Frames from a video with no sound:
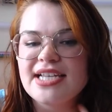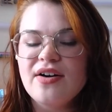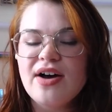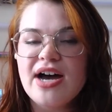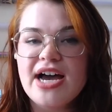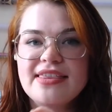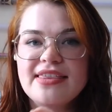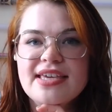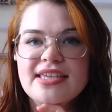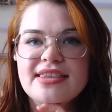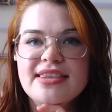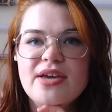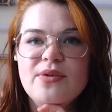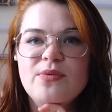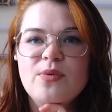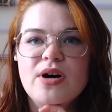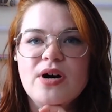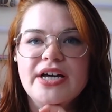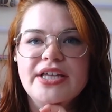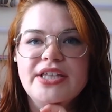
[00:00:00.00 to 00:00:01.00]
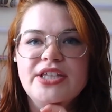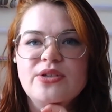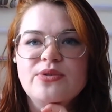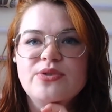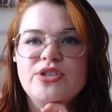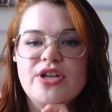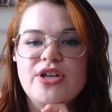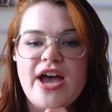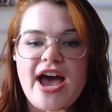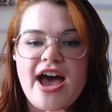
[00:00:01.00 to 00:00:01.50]
so. I think they want
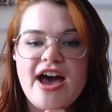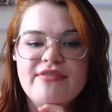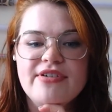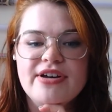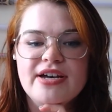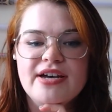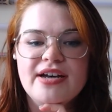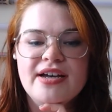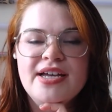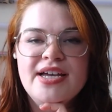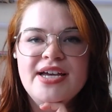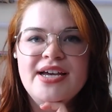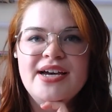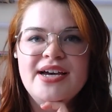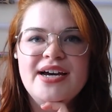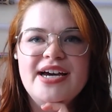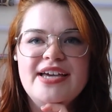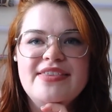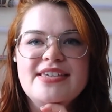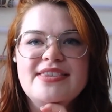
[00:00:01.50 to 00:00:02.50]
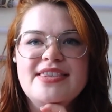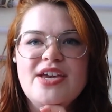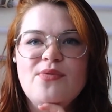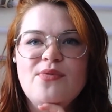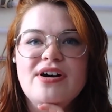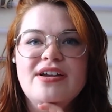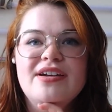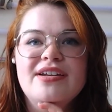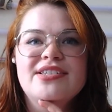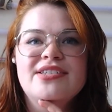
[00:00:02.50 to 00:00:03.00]
you to have a I think they
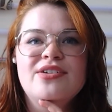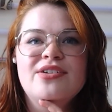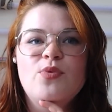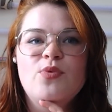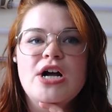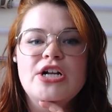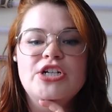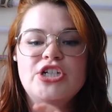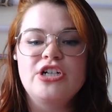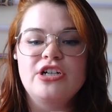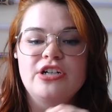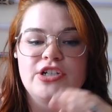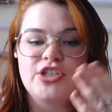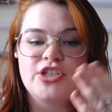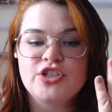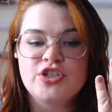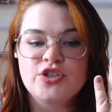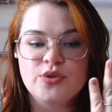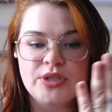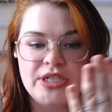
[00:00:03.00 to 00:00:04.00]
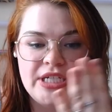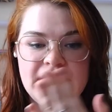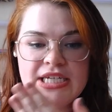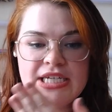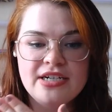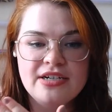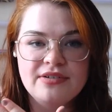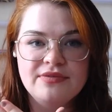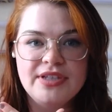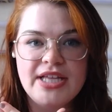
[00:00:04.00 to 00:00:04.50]
want us to watch it on a
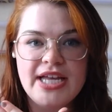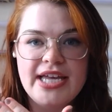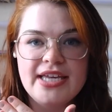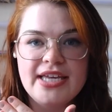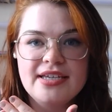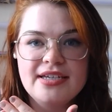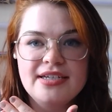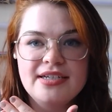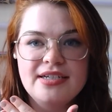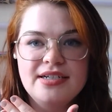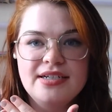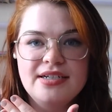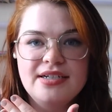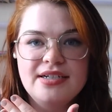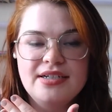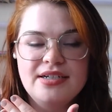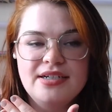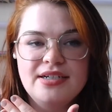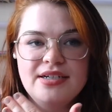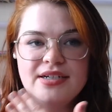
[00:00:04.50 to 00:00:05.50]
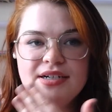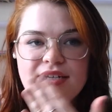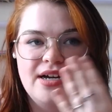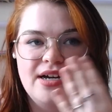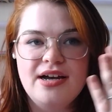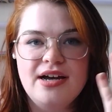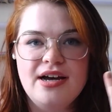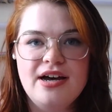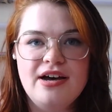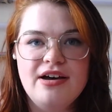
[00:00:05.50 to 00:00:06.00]
screen of like
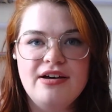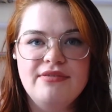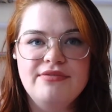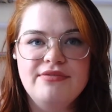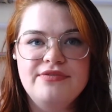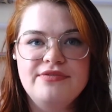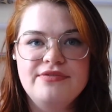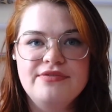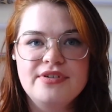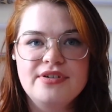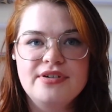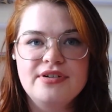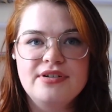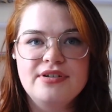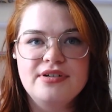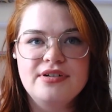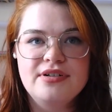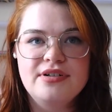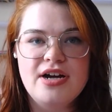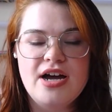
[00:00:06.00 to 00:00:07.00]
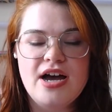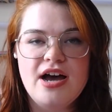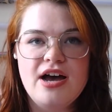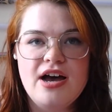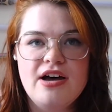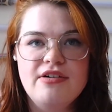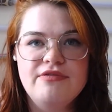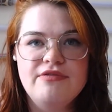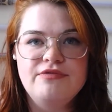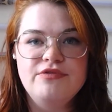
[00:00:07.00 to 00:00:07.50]
of
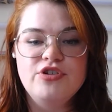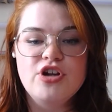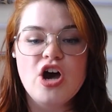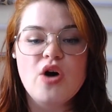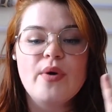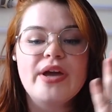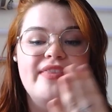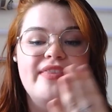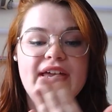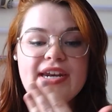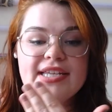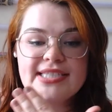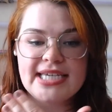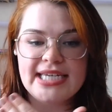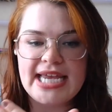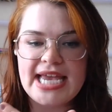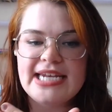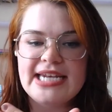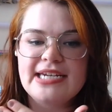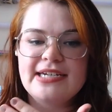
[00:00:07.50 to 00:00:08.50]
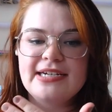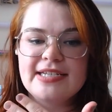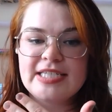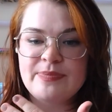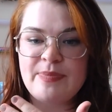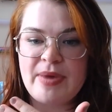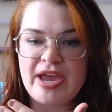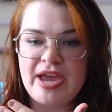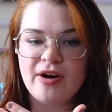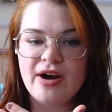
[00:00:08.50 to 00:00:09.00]
of knowing that it's going to end in
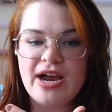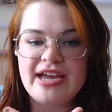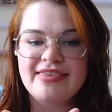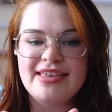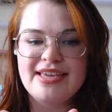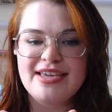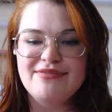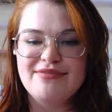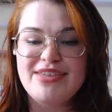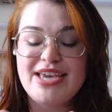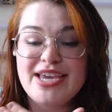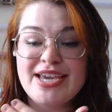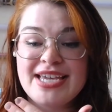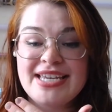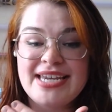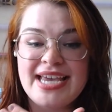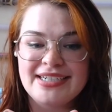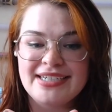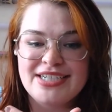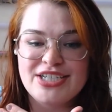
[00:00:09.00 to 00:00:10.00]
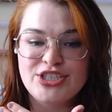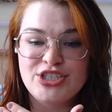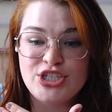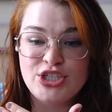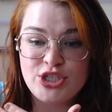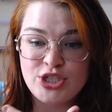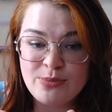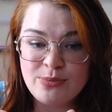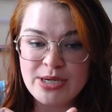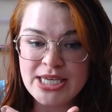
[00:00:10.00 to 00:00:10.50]
despair. I think if they connect us
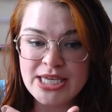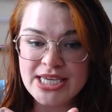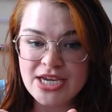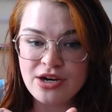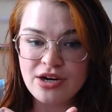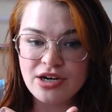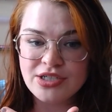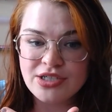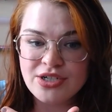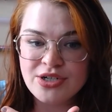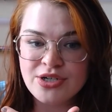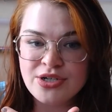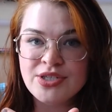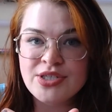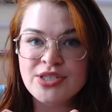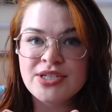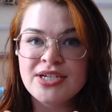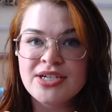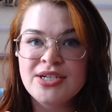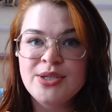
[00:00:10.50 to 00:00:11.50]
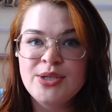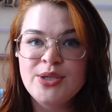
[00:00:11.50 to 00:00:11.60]
to too many characters,